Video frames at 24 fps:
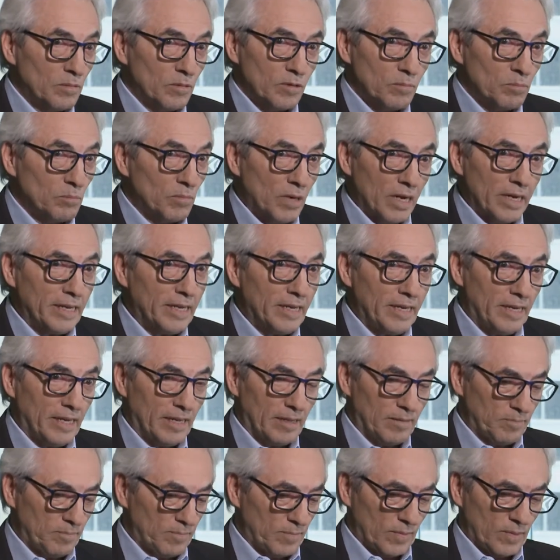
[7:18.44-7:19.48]

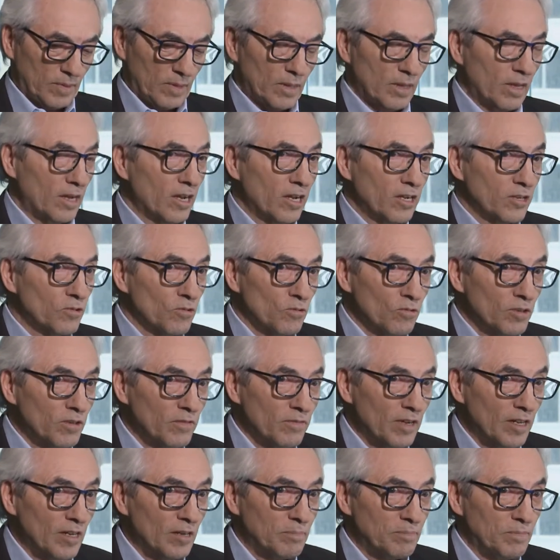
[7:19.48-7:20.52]
mining, hydro
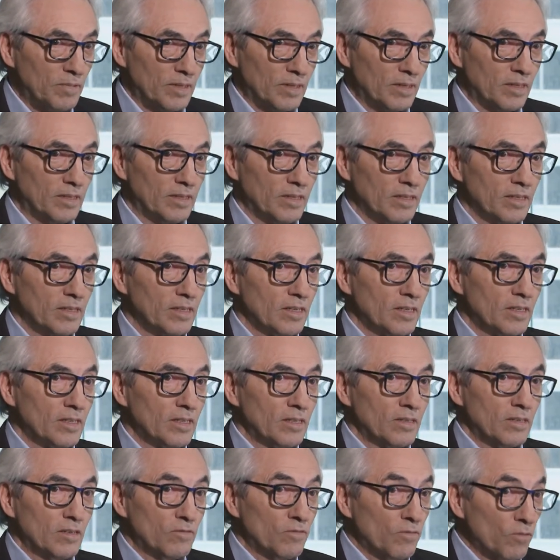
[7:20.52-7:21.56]
development,
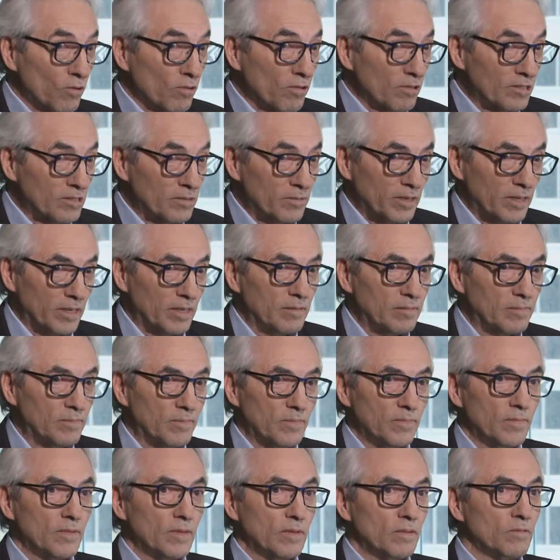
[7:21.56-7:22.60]
forestry.
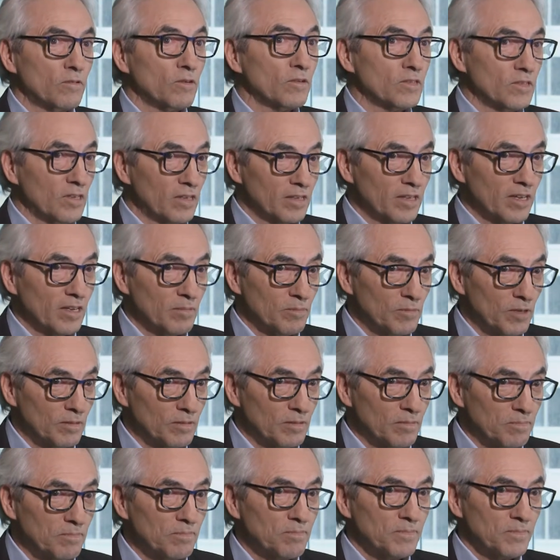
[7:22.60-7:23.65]
We're talking about
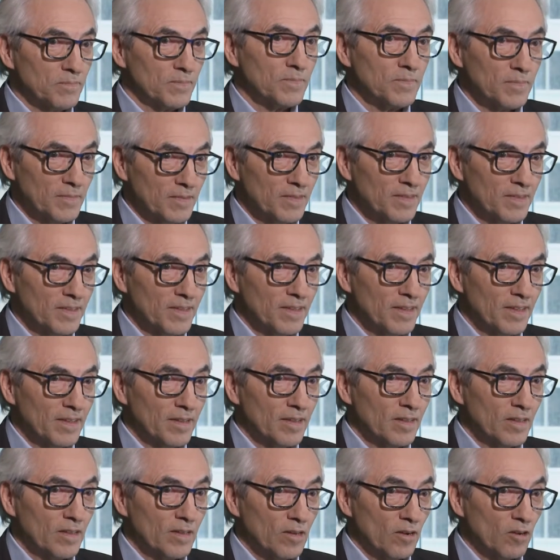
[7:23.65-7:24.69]

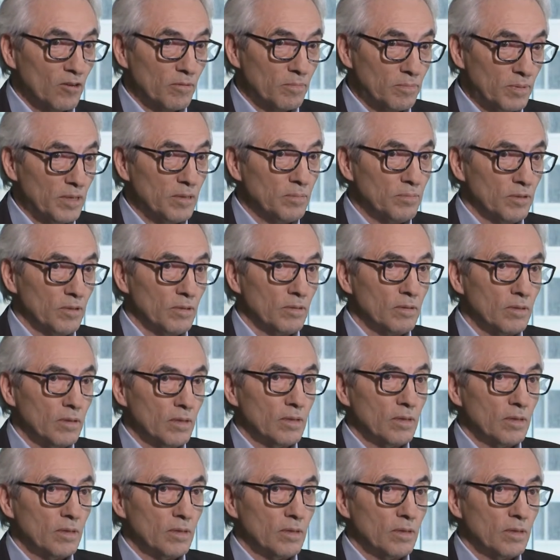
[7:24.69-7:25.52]
our people.